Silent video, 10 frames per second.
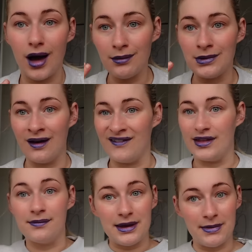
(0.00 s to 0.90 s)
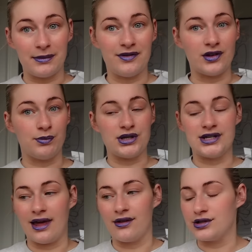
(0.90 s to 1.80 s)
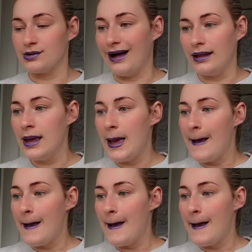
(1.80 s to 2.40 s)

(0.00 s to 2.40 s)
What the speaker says: I'm loving them. They make me feel put together as well.